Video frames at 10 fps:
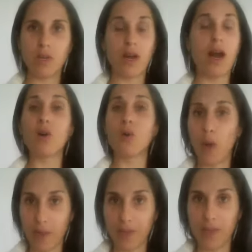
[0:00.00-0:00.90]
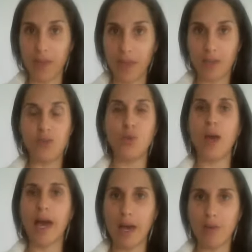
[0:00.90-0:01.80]
are wealthy and do
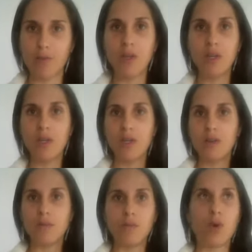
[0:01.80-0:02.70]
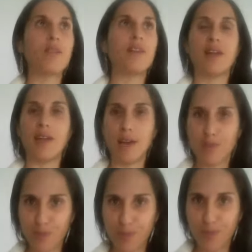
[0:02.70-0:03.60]
have more than enough
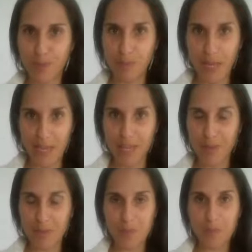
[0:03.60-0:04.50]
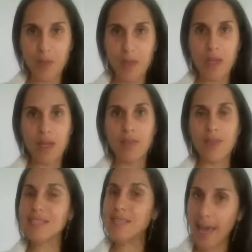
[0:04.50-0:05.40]
money,
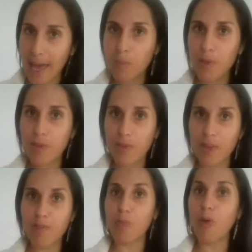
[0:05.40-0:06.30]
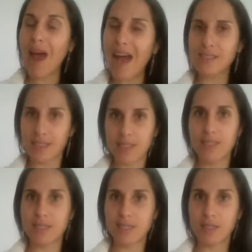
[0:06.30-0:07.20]
that's a habit that they've
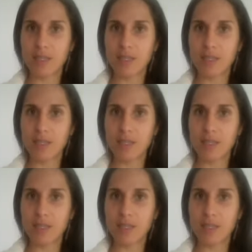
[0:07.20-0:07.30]
practiced.